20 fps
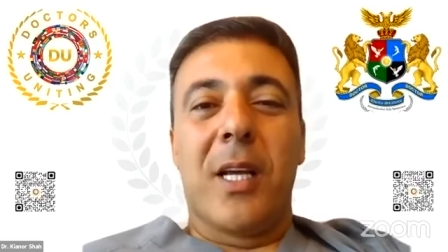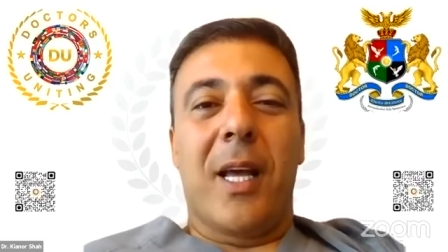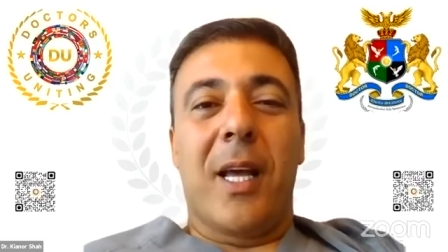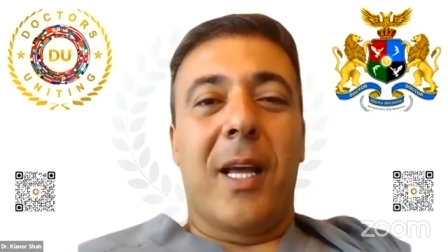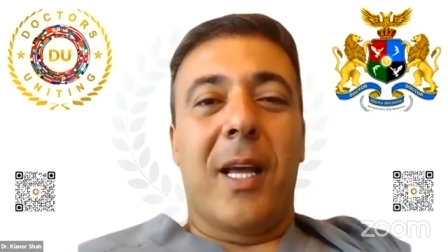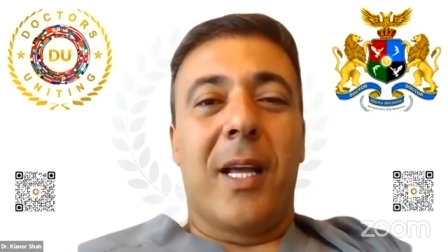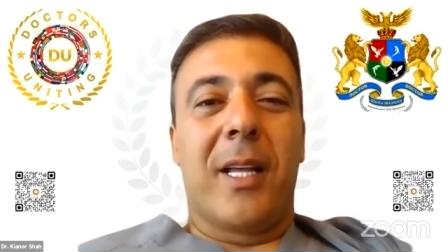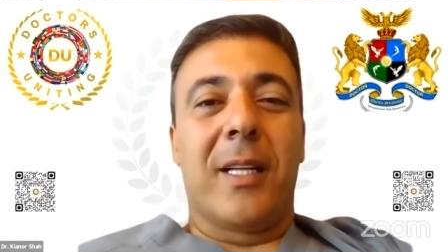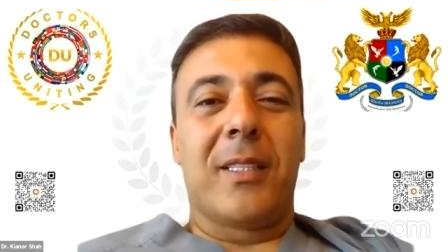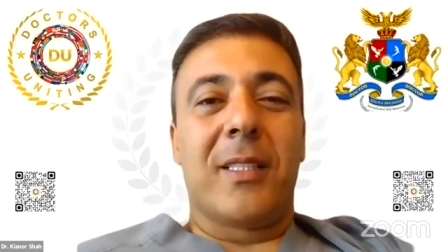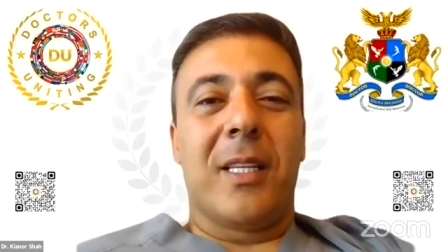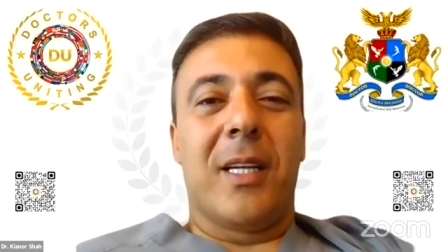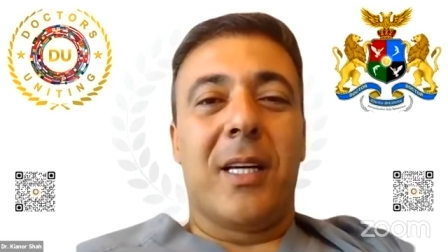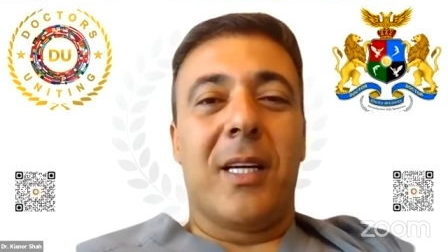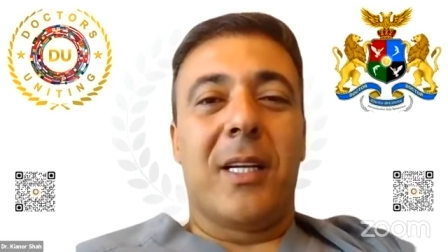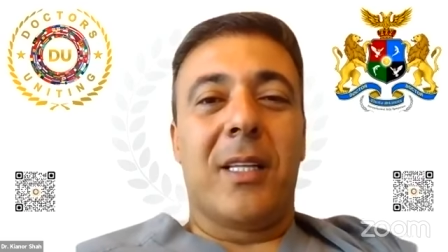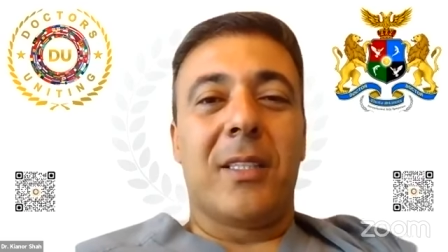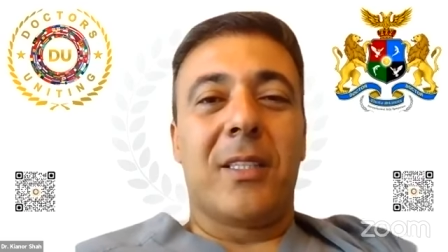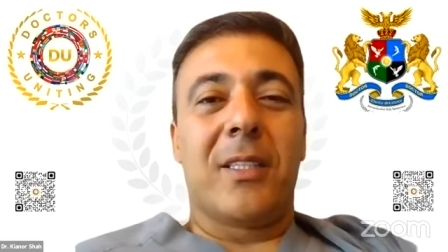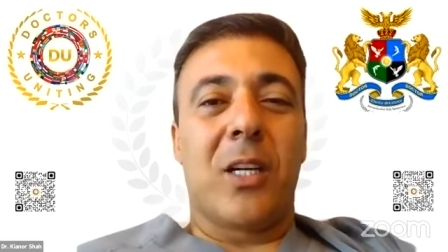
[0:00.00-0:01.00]
And
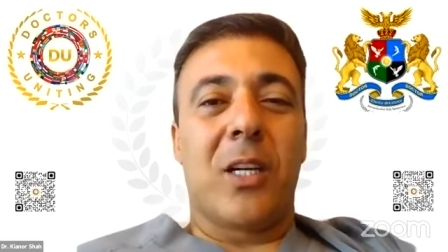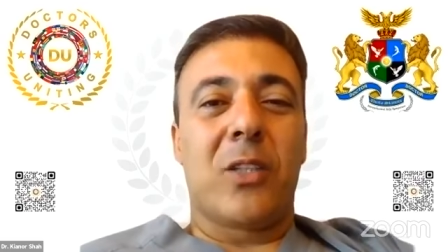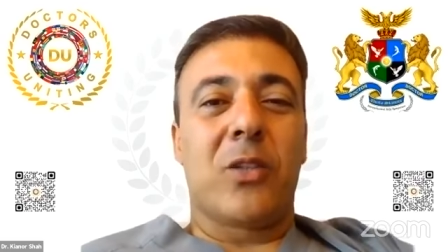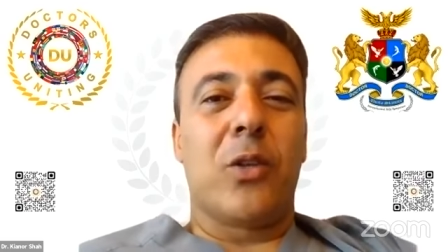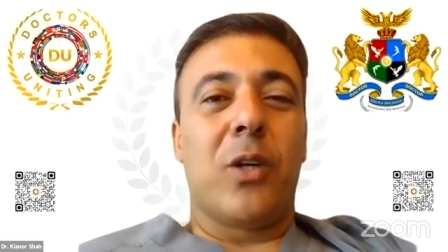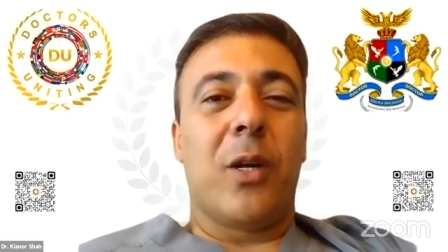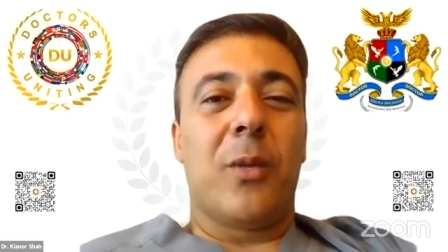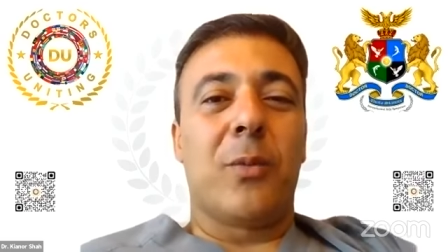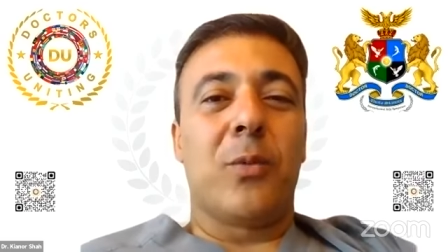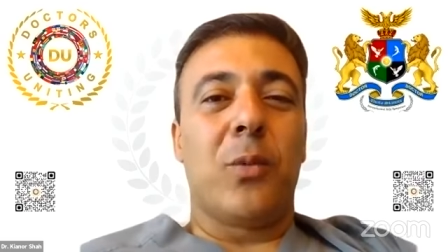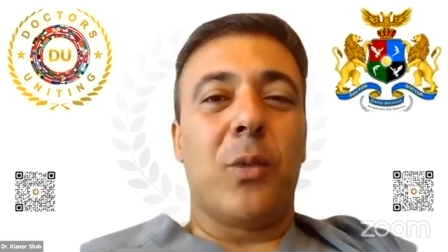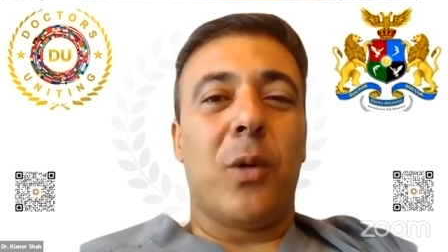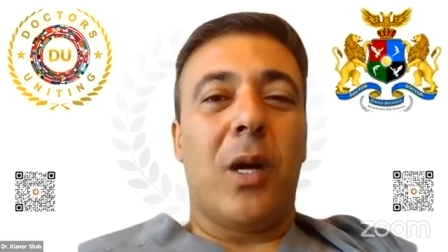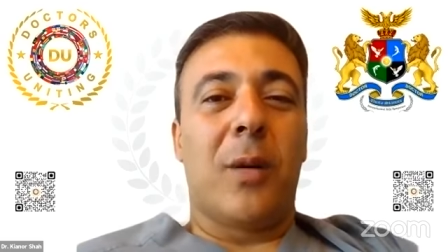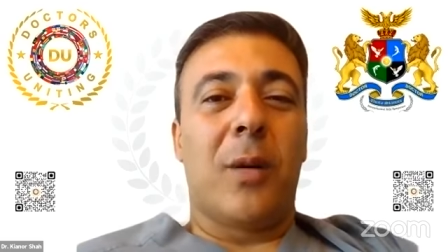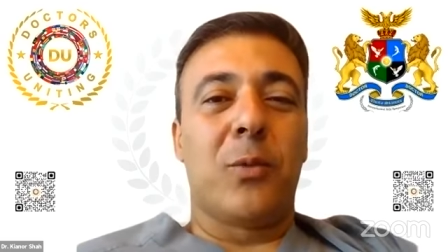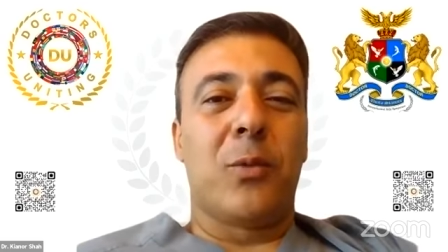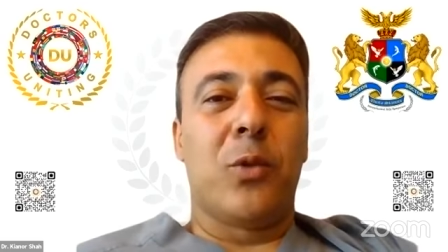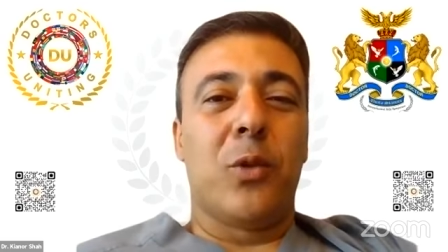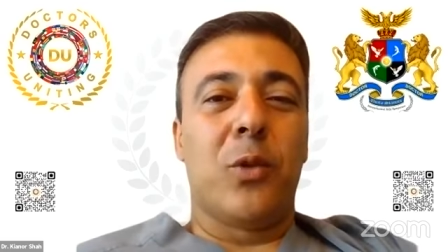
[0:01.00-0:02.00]
uh, Doctor Ab-
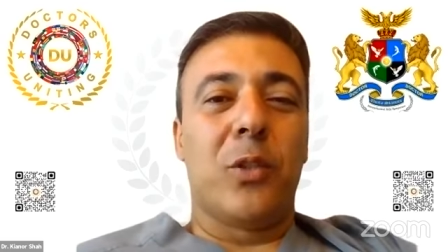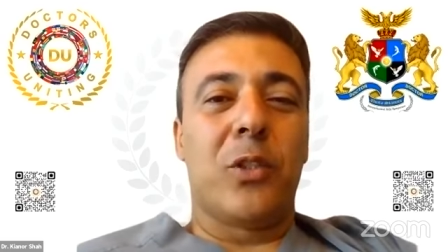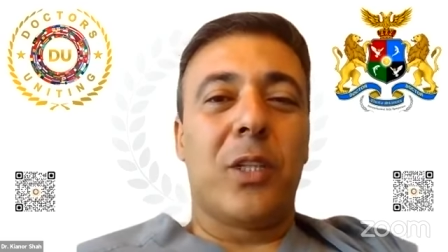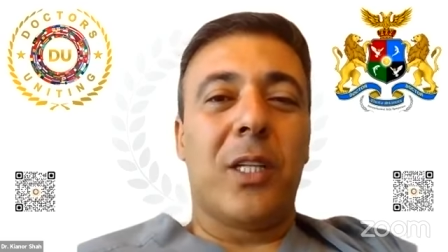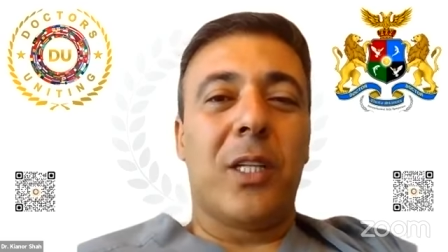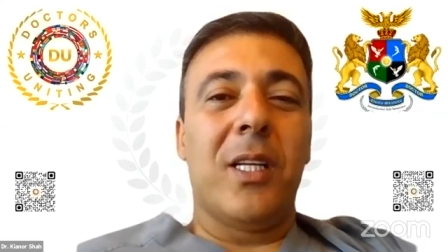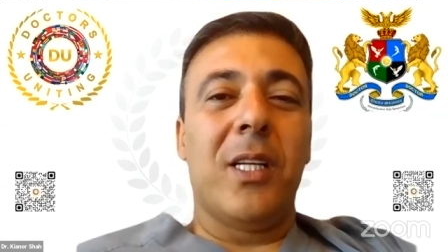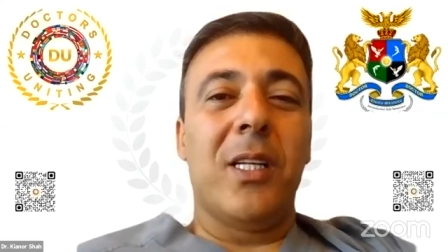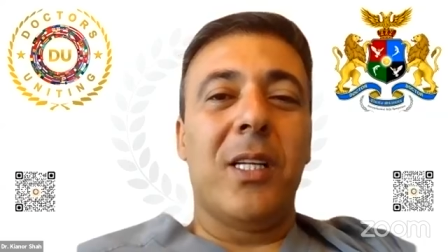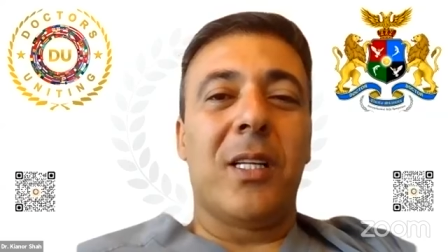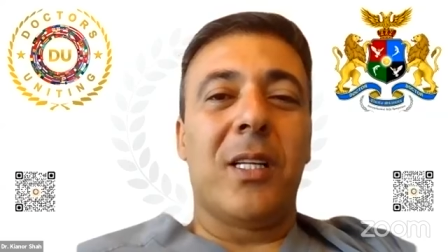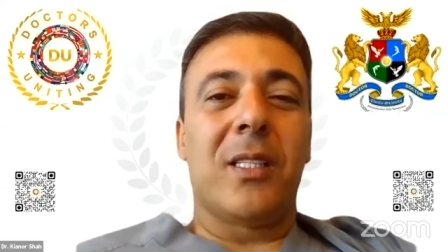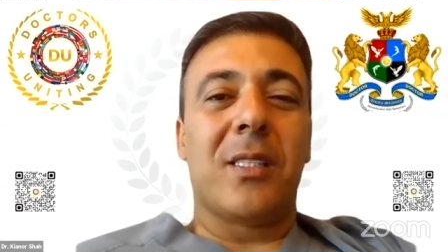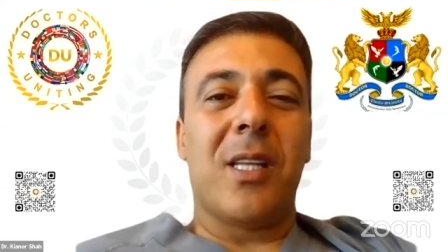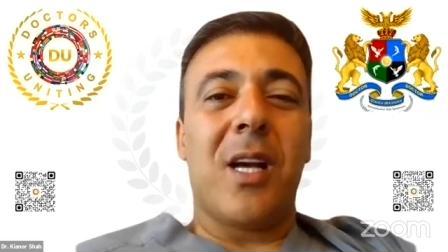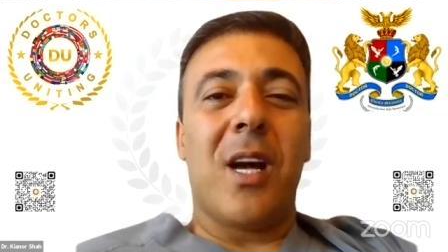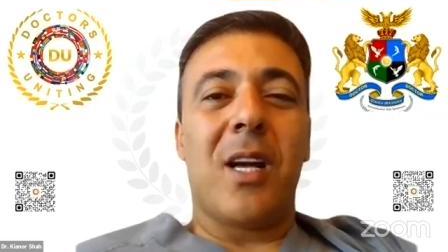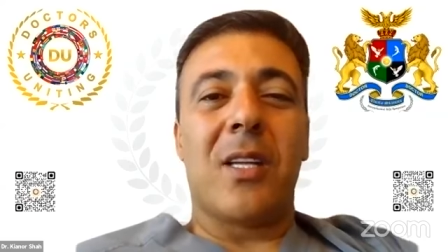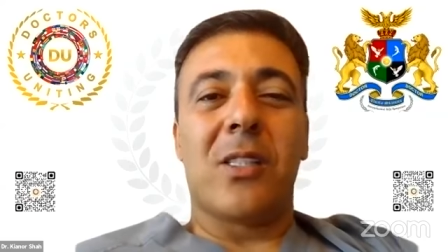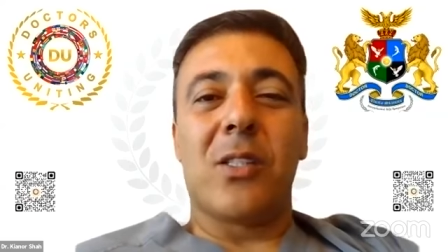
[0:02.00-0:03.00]
Abduljaleel
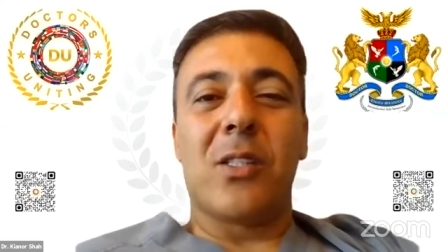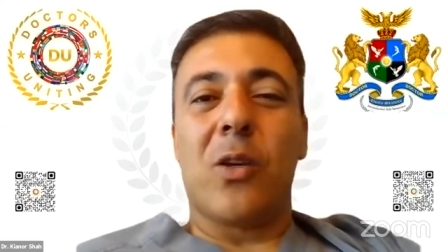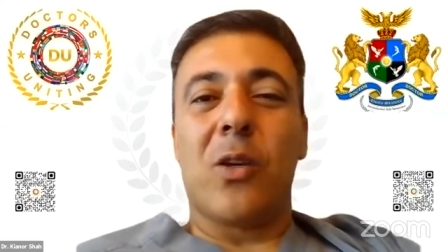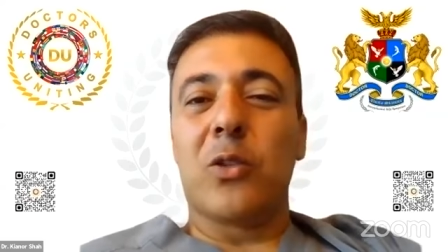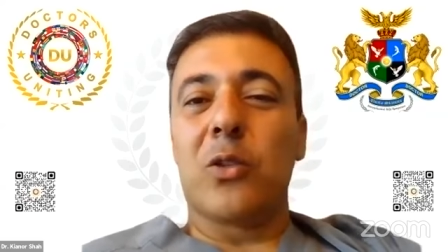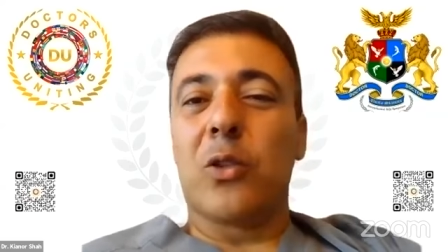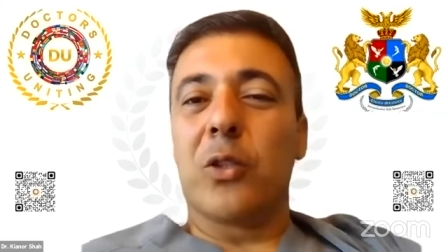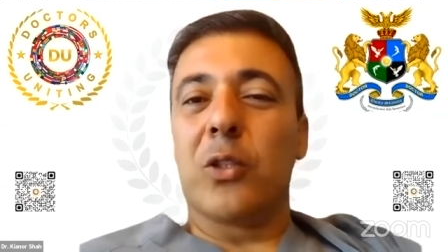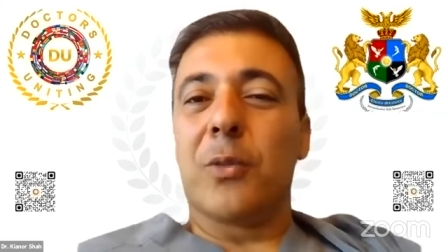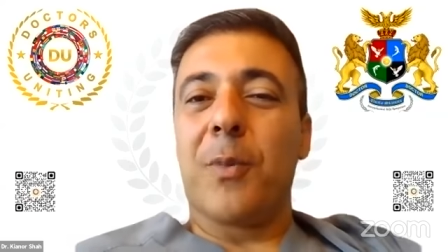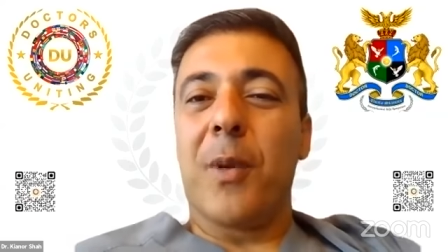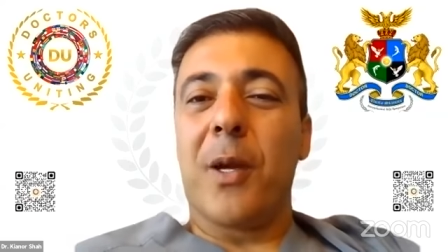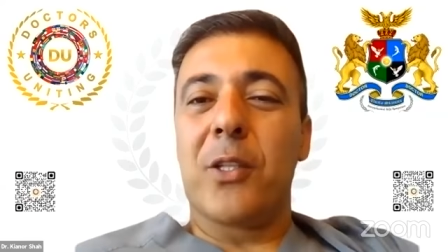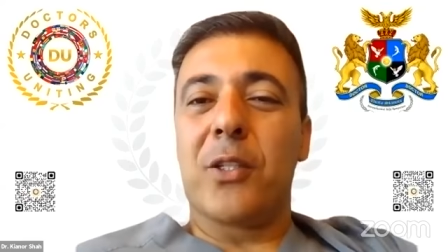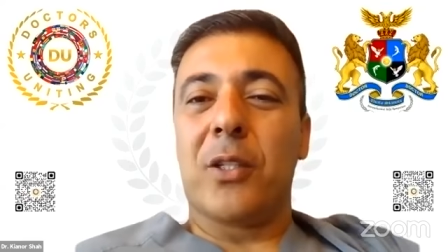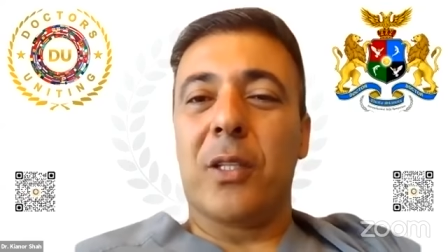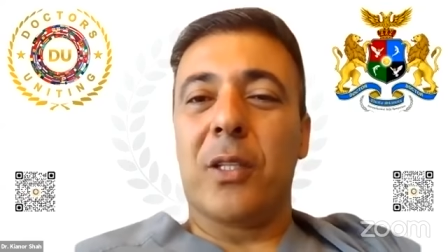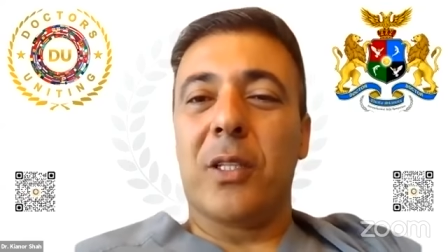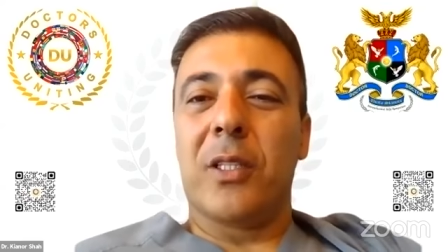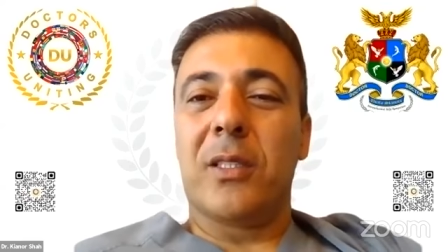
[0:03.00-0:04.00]
Azad is also a
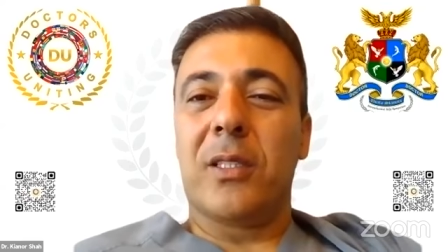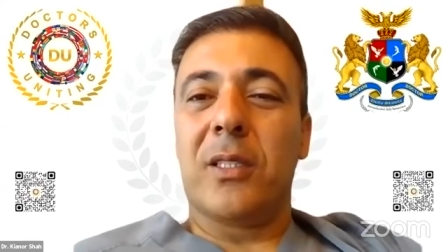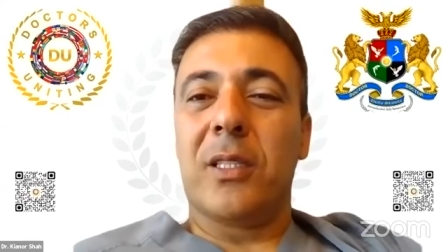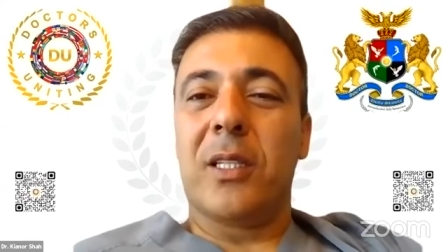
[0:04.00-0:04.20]
specialist.